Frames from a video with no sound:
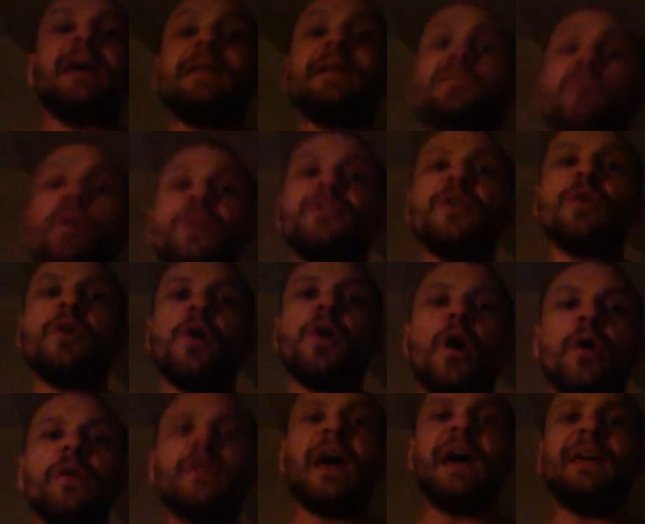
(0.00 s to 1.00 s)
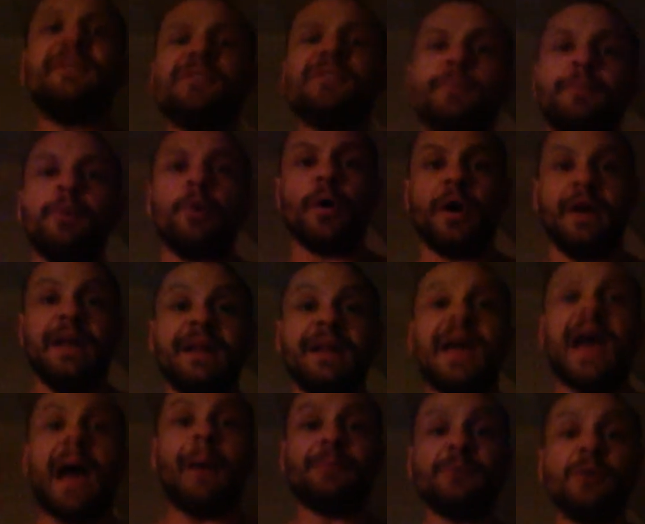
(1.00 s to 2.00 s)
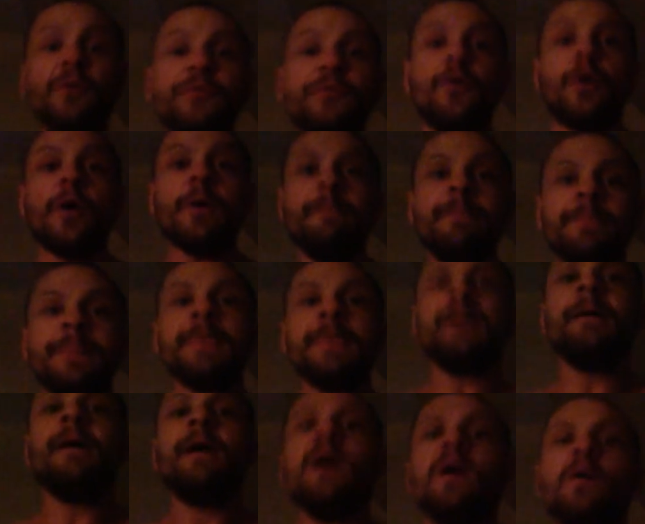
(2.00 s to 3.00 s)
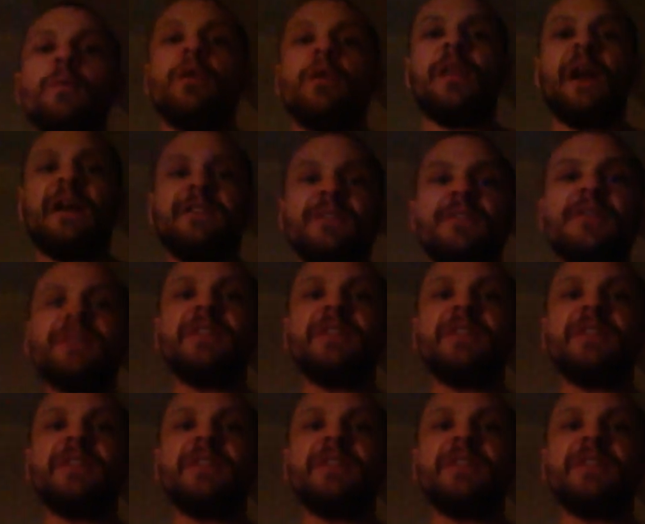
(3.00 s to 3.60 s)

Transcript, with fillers: It's also called life support in capsule form with less